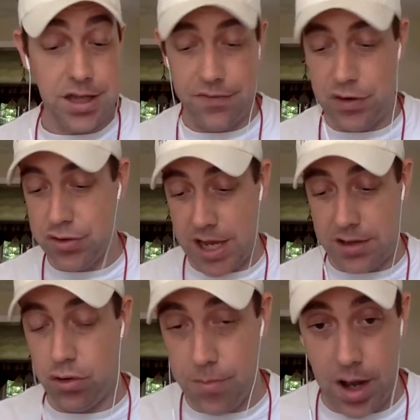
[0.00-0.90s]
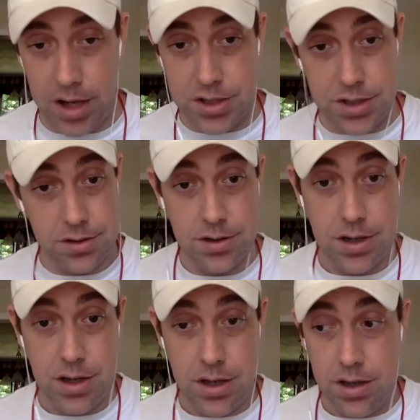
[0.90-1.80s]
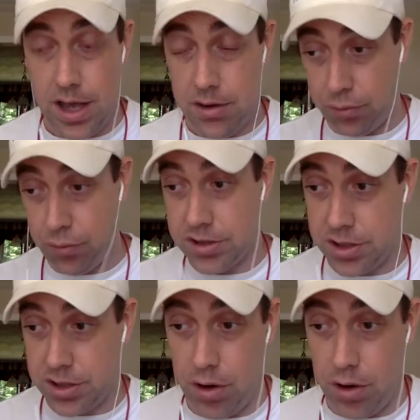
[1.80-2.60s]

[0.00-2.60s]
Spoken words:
If you sent too much and 3 years in a